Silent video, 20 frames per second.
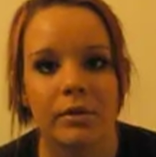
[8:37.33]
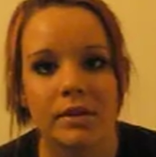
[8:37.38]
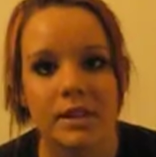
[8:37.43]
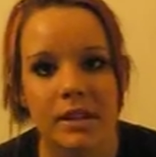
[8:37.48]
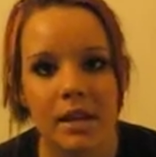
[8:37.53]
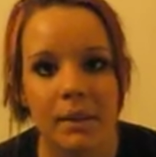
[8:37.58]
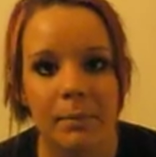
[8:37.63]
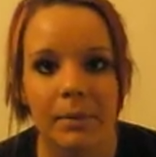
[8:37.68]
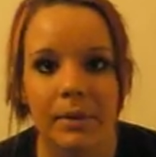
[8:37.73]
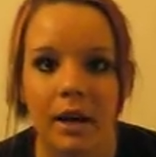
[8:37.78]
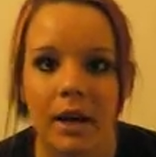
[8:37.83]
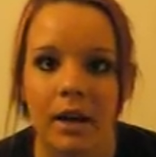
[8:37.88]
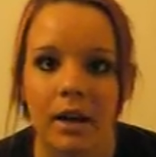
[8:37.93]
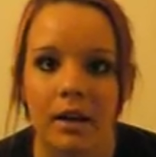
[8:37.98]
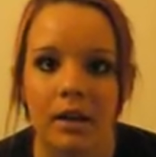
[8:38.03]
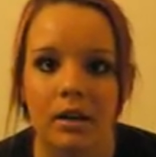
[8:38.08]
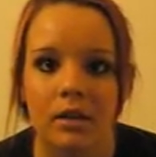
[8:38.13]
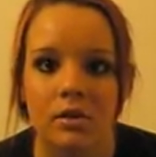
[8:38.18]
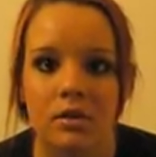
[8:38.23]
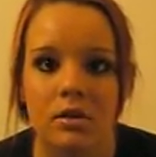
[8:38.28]
through the same
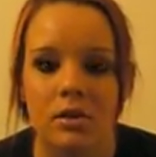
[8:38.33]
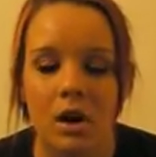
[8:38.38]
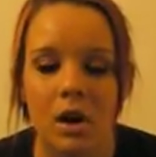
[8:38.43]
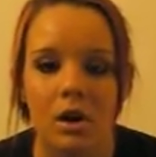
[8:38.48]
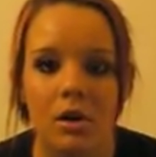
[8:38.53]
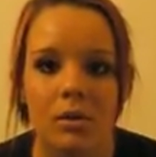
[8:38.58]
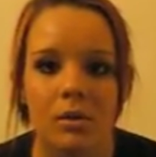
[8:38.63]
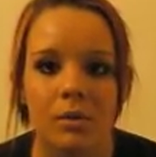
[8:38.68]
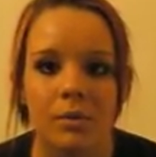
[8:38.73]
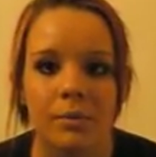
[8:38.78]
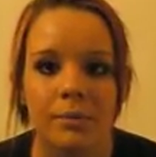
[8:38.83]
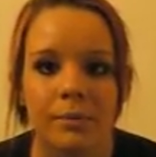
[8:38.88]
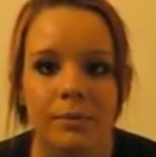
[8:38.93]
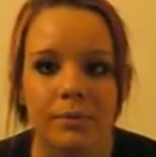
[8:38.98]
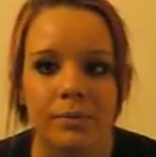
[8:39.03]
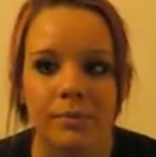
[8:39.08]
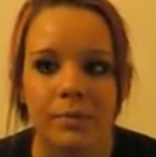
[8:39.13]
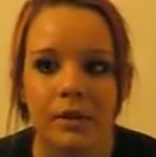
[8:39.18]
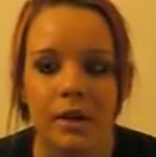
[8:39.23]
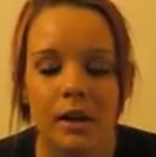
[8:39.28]
thing. So
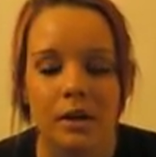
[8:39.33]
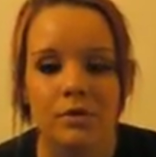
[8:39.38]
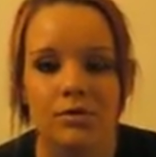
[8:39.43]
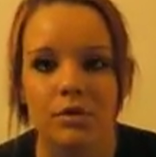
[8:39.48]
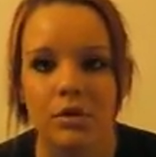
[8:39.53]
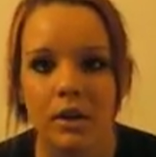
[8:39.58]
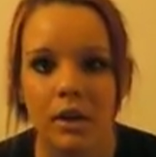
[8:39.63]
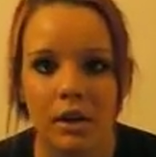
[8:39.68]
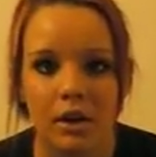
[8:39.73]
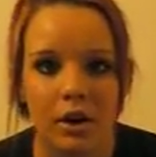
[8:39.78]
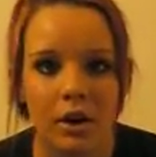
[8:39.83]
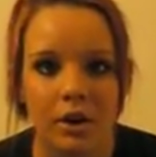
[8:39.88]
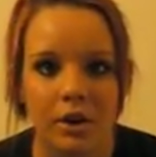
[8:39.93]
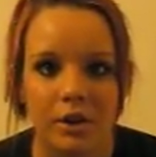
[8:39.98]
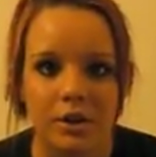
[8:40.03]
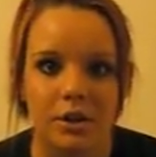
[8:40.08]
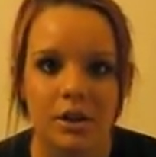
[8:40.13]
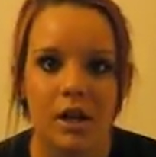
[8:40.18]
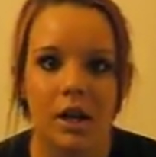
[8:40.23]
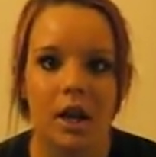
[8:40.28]
it's really
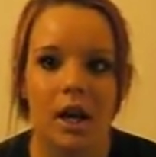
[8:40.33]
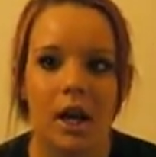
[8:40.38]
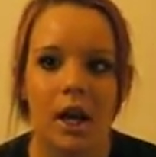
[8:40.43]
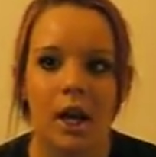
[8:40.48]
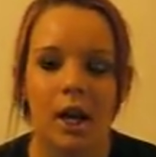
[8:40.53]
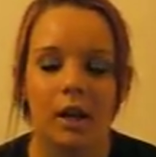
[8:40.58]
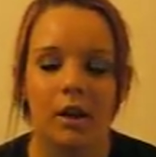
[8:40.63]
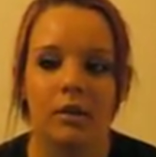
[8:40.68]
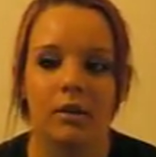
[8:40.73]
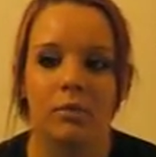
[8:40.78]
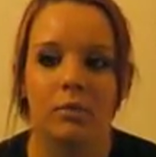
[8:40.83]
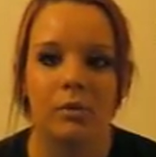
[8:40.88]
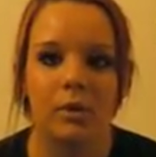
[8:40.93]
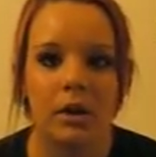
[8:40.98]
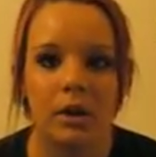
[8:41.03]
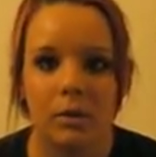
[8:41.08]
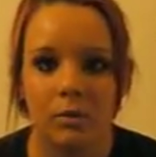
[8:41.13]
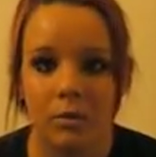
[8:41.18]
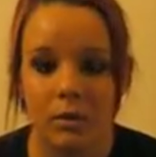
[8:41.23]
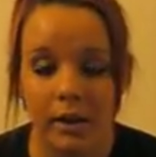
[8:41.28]
encouraging,
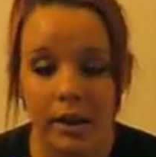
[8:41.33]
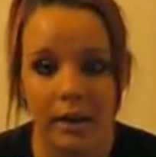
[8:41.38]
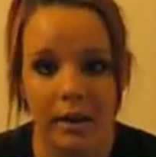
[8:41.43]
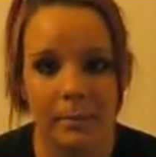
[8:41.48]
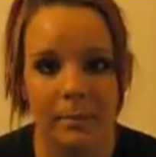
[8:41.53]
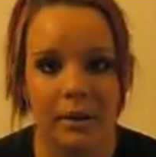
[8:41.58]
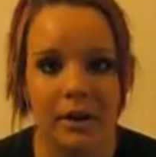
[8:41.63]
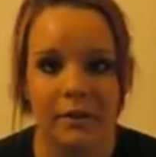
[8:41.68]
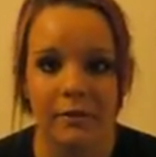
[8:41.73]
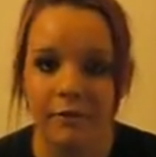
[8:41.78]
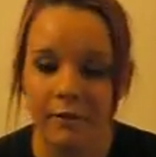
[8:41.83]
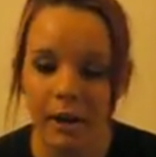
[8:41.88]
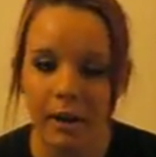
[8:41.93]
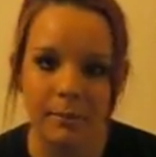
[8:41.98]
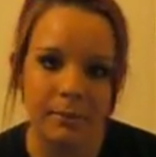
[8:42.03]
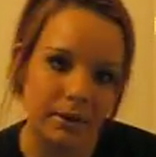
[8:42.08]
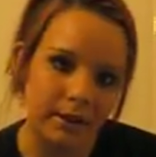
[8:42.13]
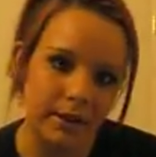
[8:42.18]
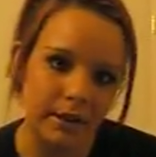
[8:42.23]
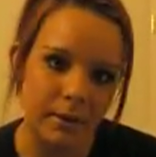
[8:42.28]
and we're like a big
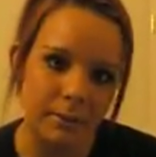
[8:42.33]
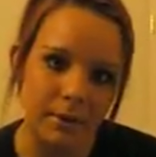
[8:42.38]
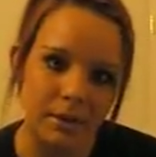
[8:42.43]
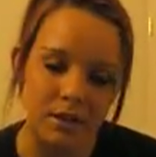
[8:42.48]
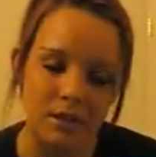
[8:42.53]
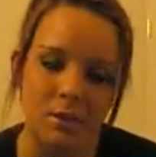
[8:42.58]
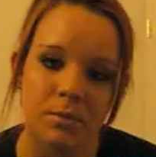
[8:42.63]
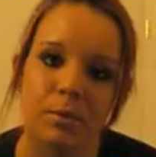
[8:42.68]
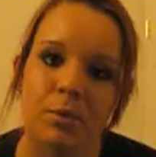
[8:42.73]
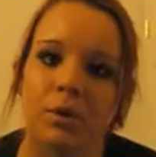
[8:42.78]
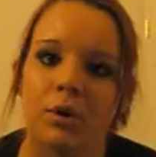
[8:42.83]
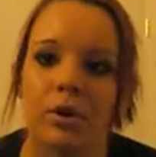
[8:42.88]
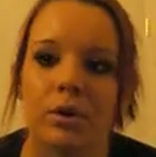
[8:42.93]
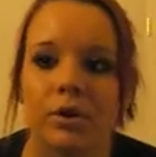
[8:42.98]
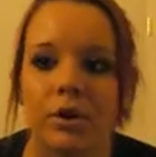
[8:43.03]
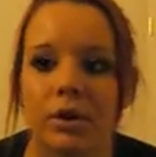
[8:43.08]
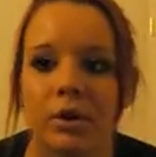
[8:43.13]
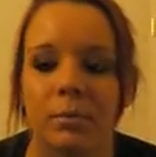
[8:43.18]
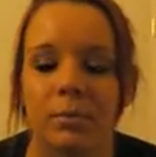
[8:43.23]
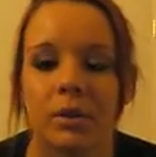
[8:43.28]
family, like a big support
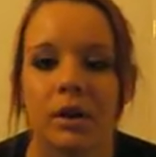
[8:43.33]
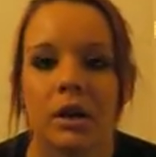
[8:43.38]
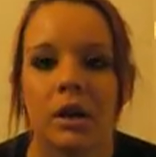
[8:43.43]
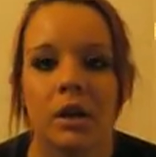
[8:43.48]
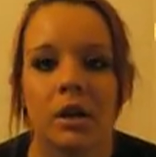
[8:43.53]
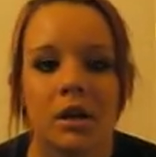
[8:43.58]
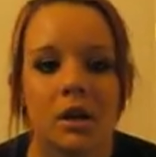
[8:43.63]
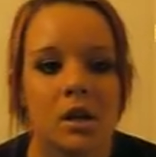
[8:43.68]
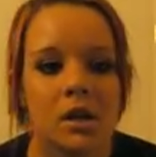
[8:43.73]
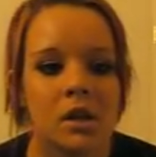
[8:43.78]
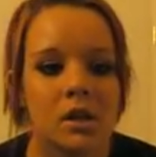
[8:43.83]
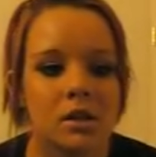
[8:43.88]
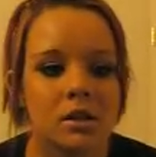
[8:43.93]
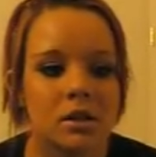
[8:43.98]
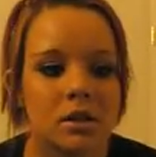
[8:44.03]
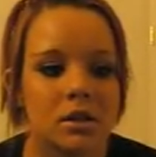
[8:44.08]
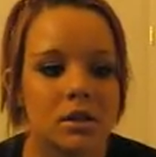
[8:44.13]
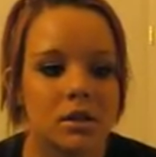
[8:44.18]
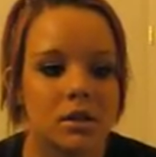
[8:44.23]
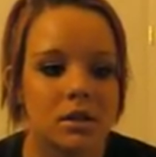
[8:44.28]
group.
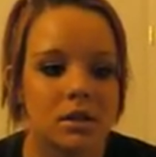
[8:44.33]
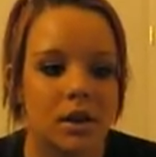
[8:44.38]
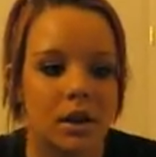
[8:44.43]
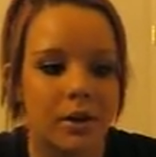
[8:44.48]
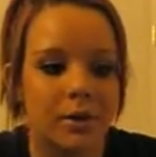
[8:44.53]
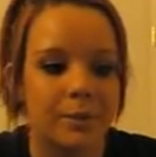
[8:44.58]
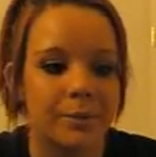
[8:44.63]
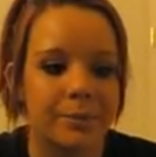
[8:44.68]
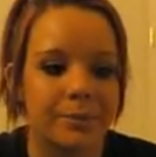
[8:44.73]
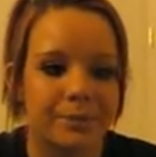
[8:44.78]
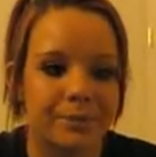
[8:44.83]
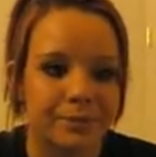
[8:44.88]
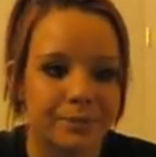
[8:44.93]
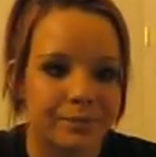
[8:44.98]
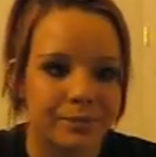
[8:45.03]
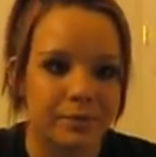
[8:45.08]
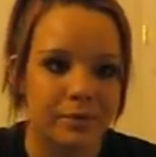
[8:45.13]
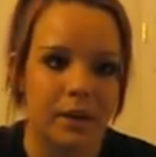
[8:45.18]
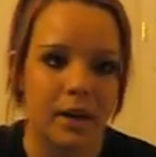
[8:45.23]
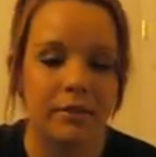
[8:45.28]
So
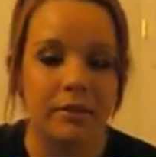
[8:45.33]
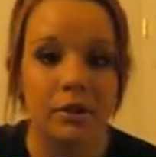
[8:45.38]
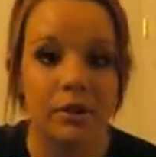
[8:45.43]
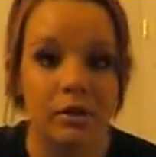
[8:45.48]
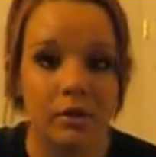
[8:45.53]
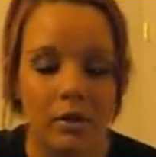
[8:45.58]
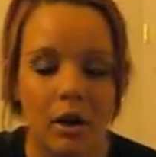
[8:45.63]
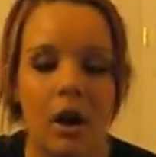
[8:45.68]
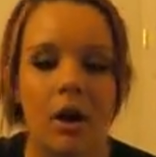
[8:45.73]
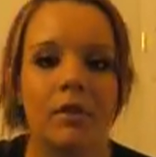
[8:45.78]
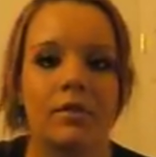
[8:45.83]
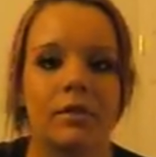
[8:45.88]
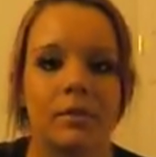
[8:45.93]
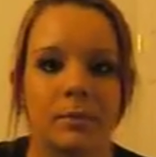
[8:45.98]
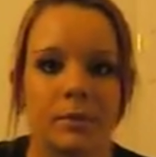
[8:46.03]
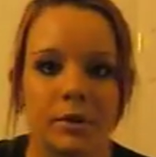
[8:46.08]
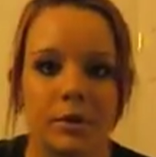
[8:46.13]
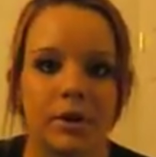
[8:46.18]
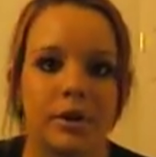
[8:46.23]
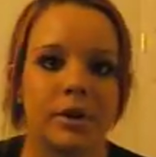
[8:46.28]
I've learned a lot
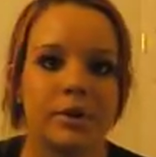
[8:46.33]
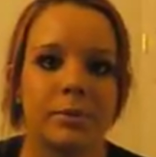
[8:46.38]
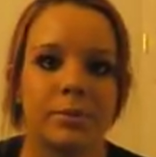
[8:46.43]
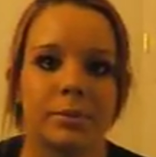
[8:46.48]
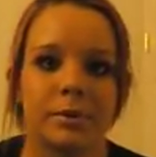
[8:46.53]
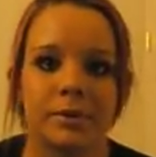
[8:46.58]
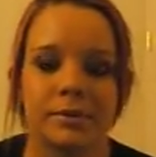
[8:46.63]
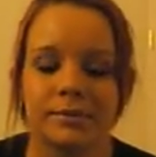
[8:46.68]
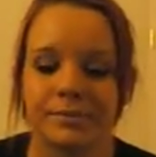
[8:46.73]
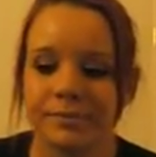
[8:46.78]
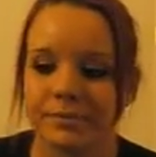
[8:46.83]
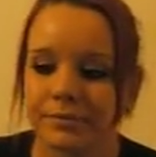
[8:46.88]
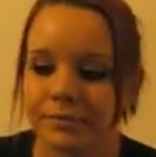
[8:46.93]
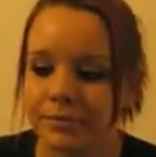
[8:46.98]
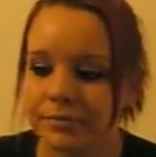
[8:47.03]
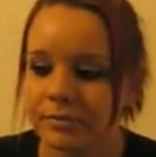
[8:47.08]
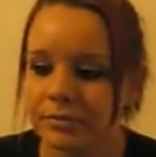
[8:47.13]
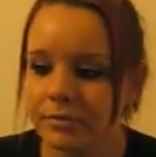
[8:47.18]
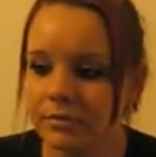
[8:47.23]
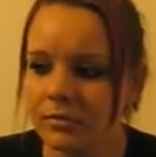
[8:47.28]
from the group,
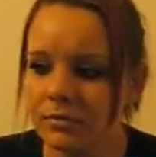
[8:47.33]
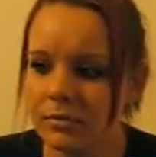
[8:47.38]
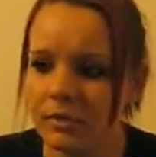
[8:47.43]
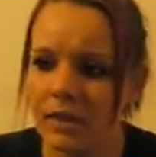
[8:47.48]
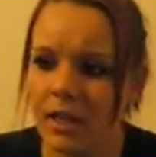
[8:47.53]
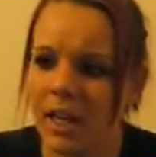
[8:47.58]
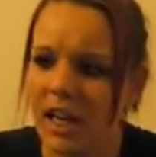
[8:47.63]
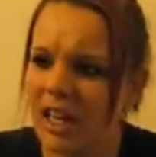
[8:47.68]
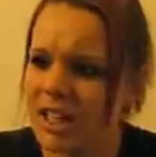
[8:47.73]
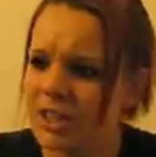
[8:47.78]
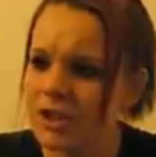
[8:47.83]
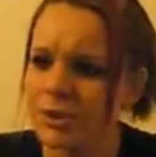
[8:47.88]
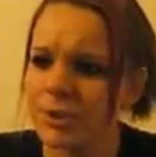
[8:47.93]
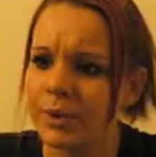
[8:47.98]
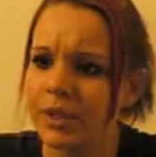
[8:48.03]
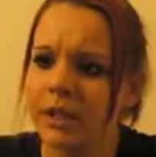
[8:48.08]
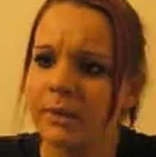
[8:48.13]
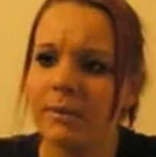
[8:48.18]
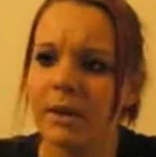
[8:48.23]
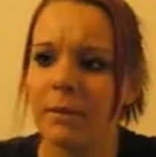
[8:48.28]
and it's
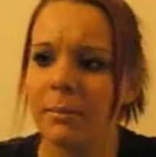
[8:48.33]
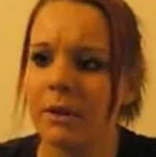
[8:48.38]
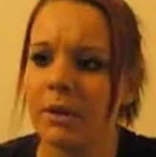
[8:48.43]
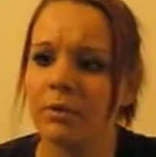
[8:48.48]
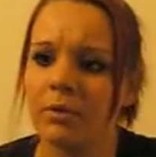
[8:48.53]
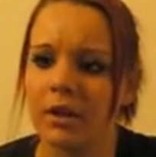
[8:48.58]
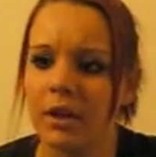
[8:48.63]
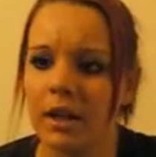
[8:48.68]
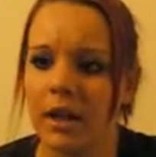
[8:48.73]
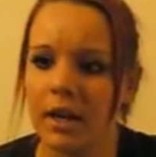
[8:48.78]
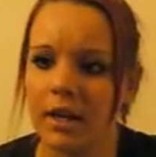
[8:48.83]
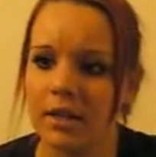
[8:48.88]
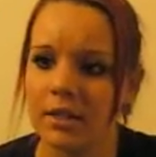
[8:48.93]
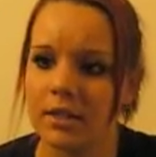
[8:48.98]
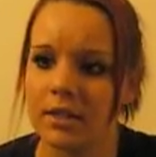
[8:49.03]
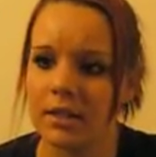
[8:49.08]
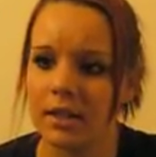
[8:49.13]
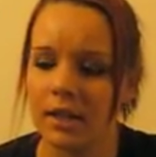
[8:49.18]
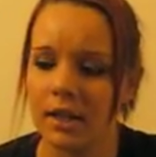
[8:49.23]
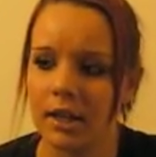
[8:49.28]
really made me
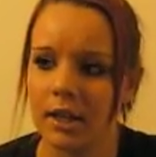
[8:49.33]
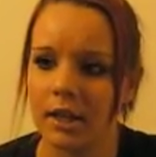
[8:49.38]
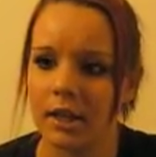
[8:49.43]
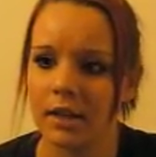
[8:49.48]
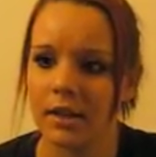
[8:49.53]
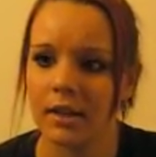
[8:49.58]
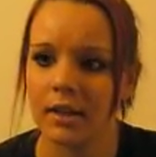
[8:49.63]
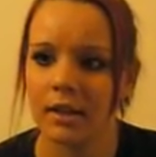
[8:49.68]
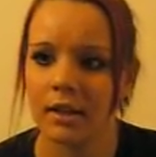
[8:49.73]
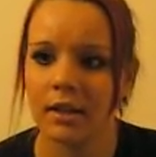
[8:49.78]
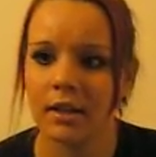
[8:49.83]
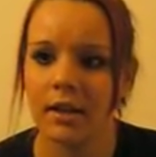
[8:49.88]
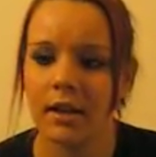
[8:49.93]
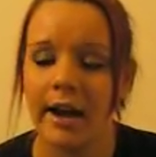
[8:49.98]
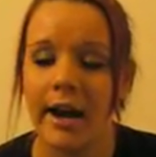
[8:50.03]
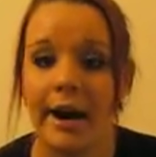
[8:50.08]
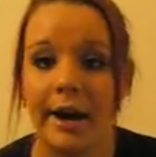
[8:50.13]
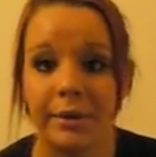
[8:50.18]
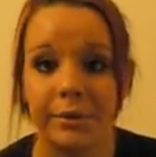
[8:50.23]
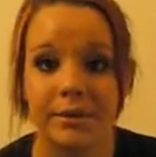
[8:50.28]
realize like
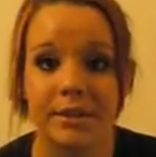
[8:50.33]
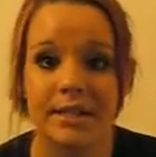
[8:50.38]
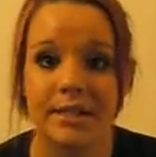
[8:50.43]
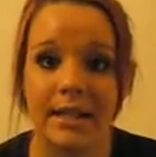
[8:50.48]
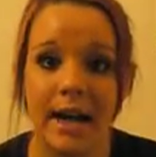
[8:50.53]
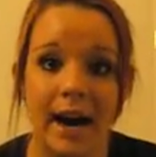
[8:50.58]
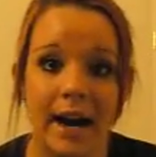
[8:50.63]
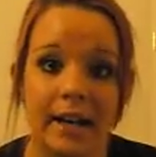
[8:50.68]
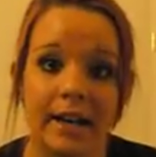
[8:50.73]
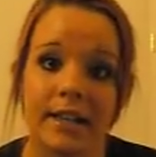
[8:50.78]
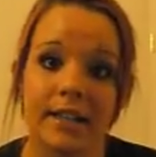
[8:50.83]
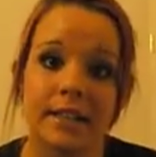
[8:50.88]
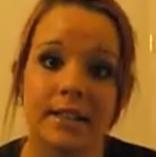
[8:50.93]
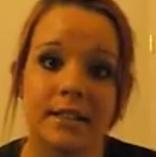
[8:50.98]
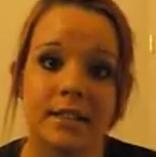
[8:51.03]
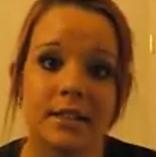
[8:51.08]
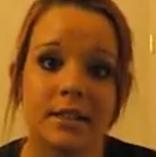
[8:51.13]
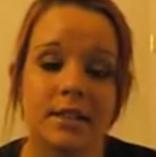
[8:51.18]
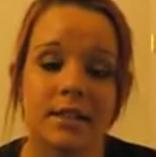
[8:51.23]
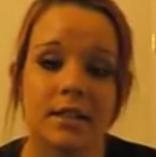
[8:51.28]
how sad it
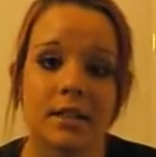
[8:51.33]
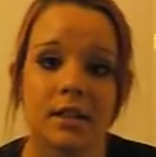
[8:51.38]
is